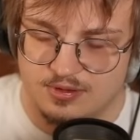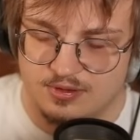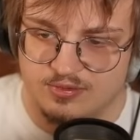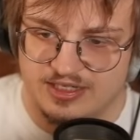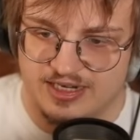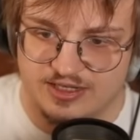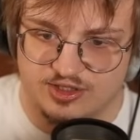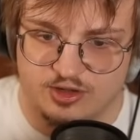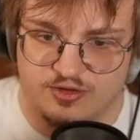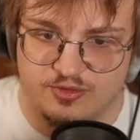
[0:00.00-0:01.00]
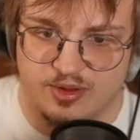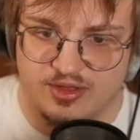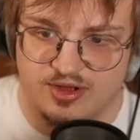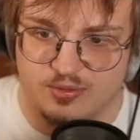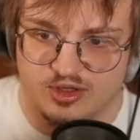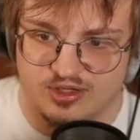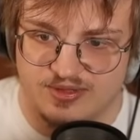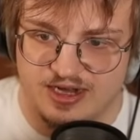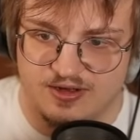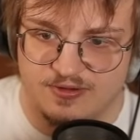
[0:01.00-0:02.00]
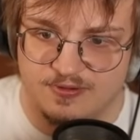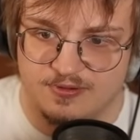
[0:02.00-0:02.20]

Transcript: We take a Surf, we Thunderbolt him down.